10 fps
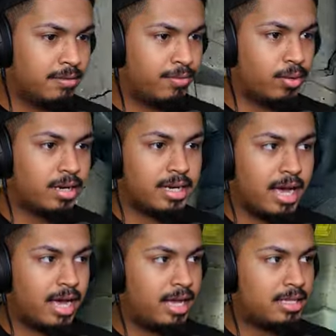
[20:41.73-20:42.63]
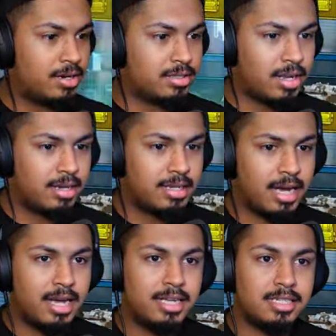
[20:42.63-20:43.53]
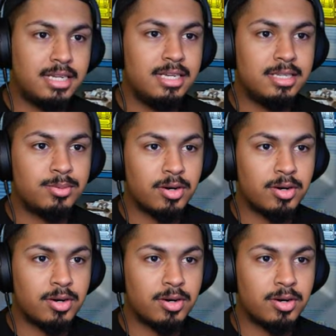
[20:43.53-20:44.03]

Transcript: forty-nine or thirty-nine? Jeez,